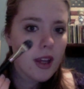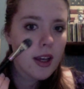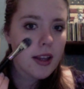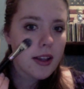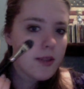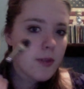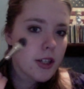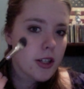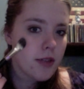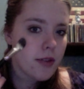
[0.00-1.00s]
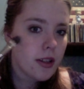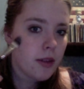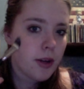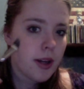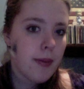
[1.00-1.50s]
and this brush is really
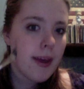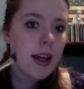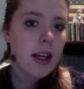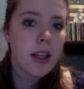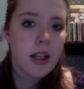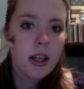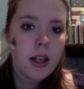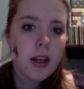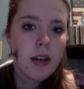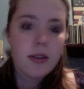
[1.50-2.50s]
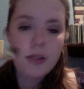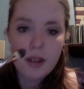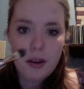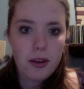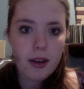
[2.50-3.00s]
pretty big, so
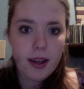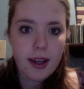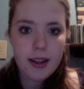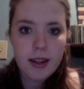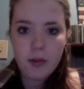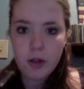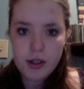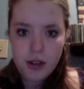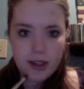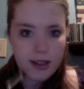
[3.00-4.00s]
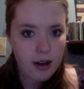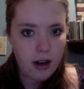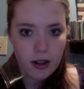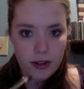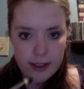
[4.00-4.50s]
you can get the moisturizer
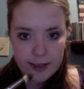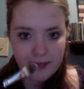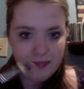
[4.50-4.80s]
all over,